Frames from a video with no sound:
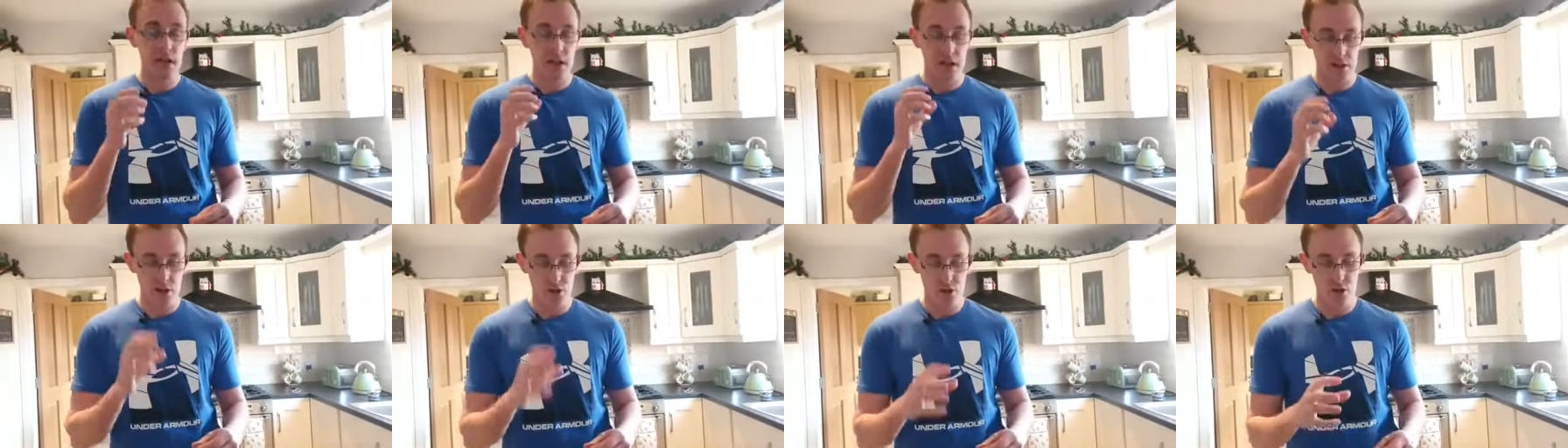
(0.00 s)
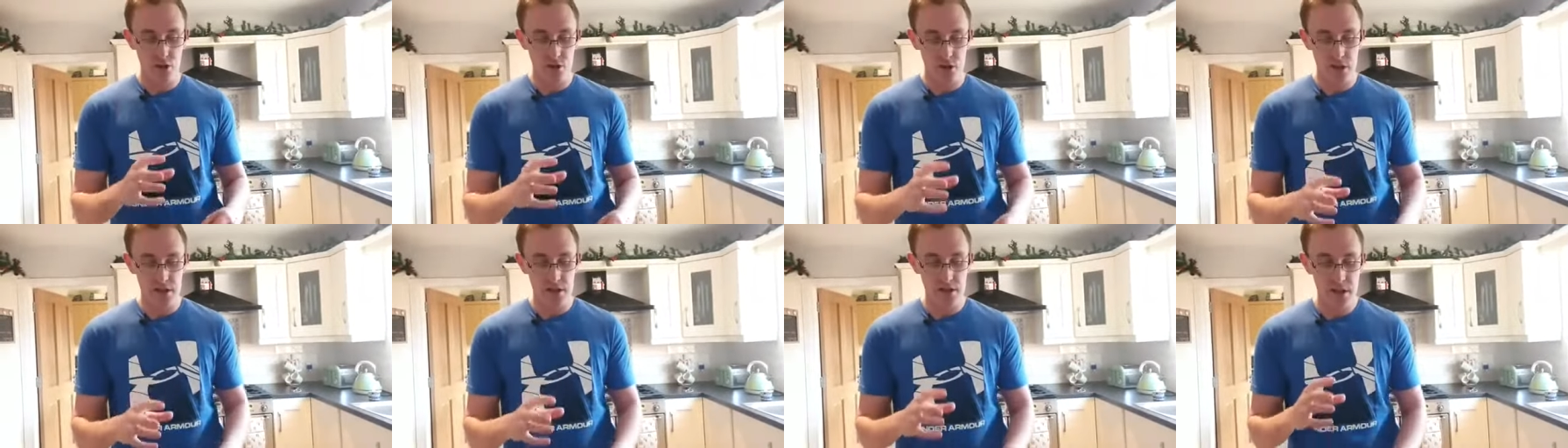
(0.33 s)
and
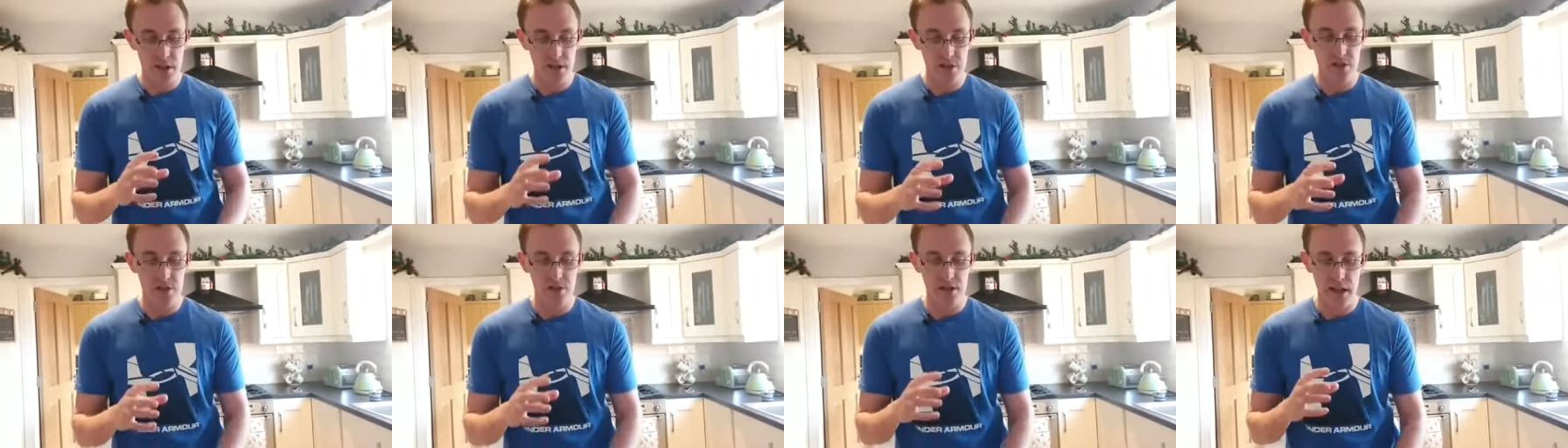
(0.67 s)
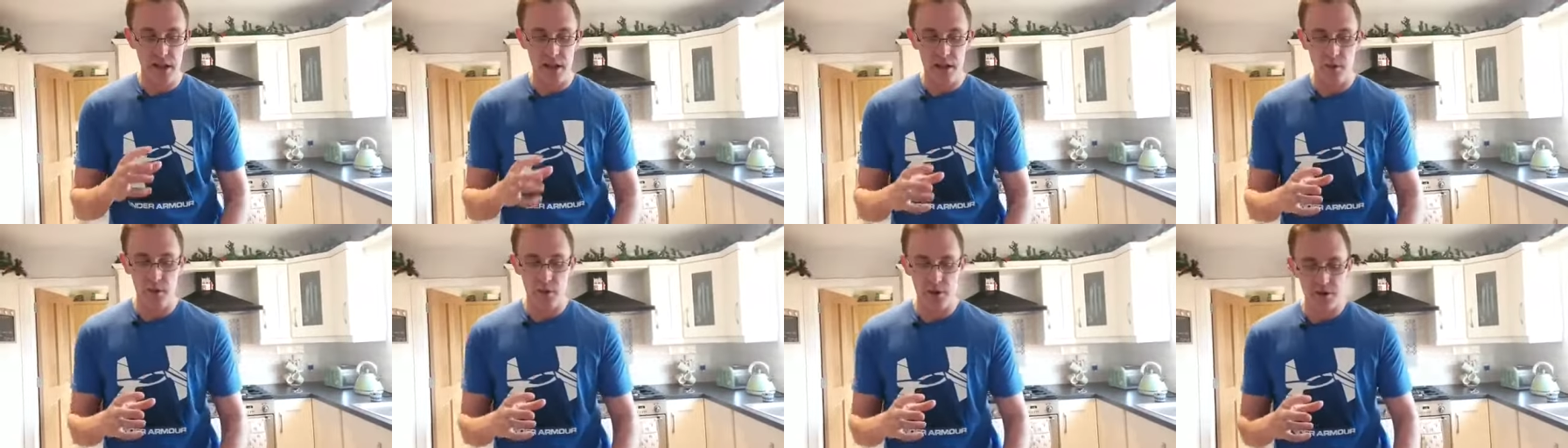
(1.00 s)
it tells you
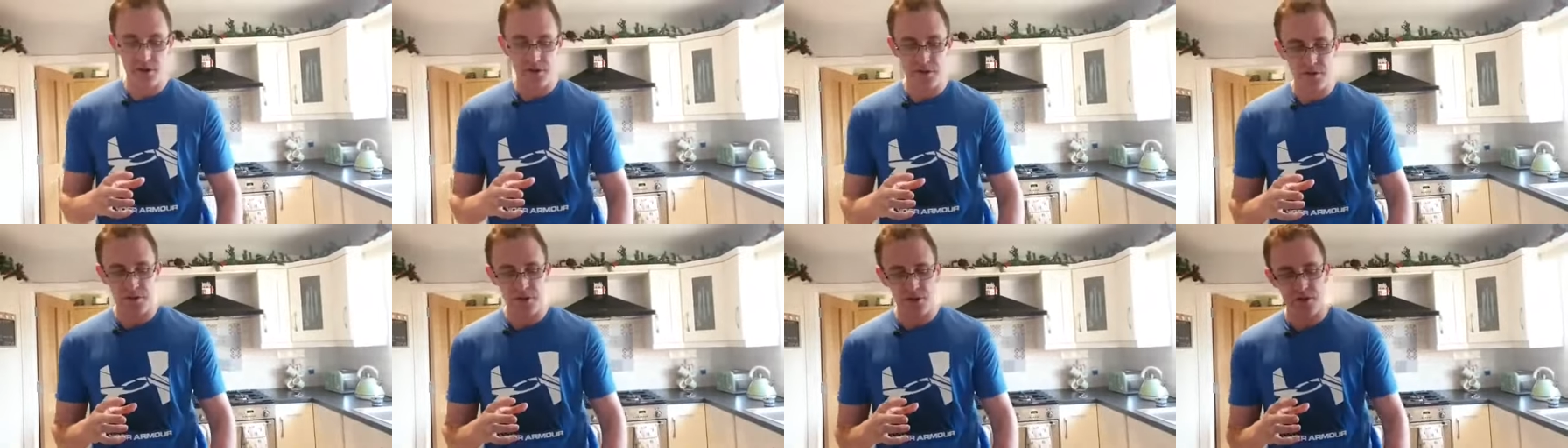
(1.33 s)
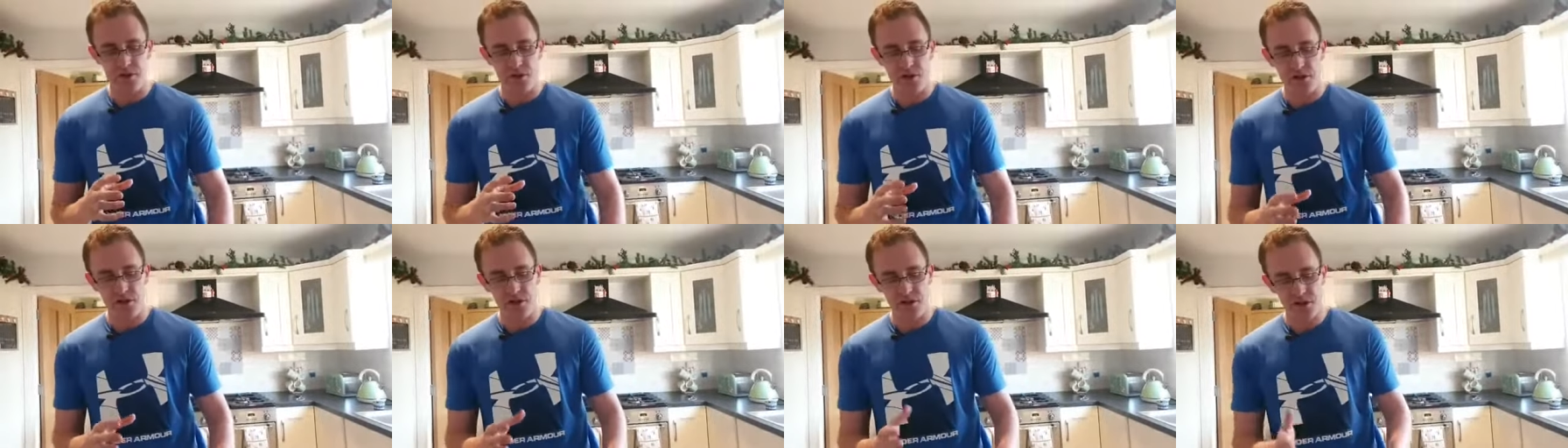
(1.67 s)
exactly what it is per
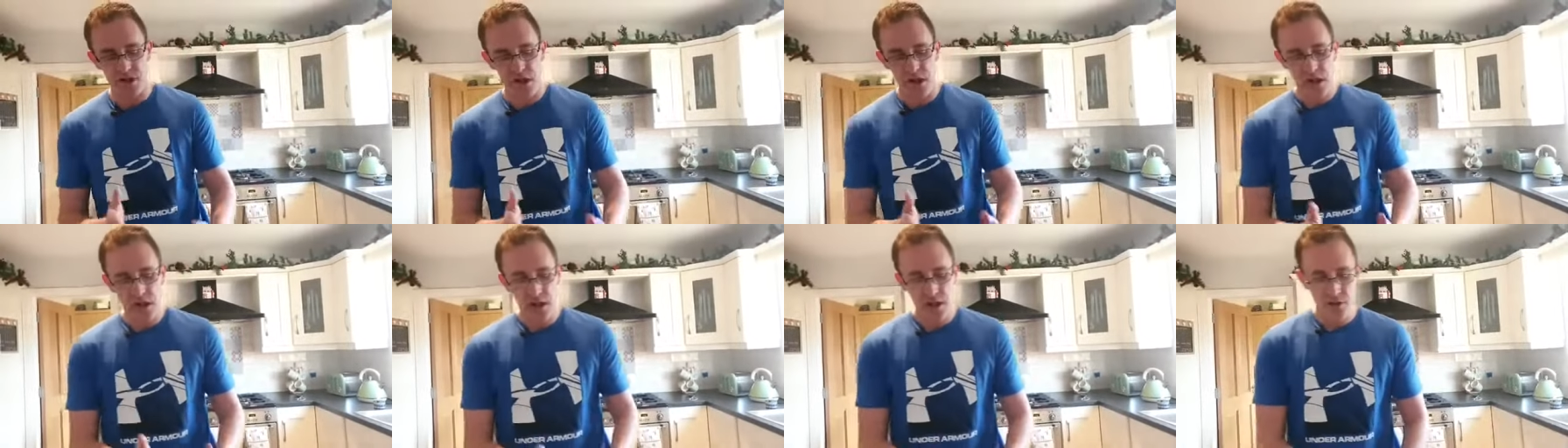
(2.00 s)
slice.